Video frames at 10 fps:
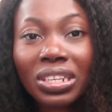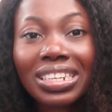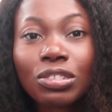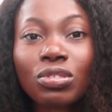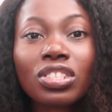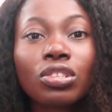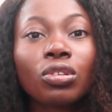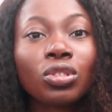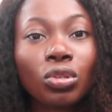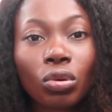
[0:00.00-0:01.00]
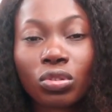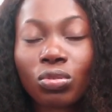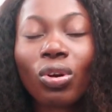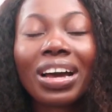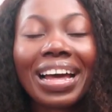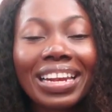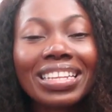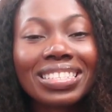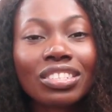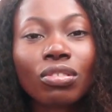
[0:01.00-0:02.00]
the need to see your doctor,
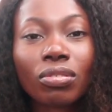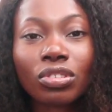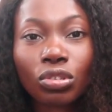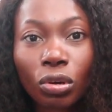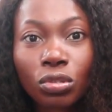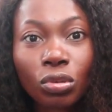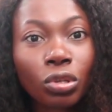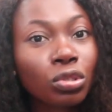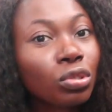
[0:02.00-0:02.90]
kindly see your doctor.